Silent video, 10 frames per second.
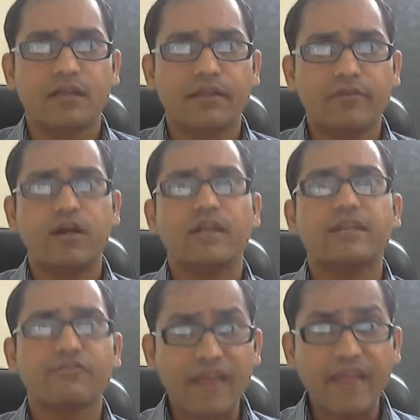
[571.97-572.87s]
they're
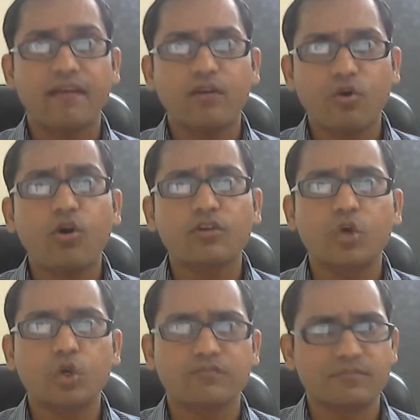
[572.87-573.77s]
running very low on
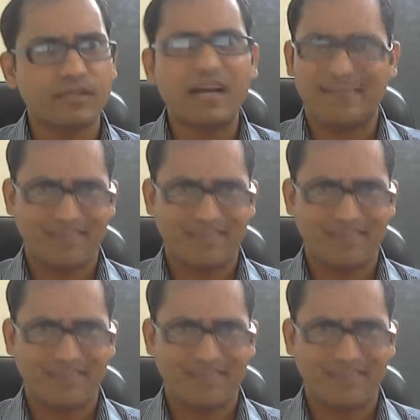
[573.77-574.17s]
coal supply,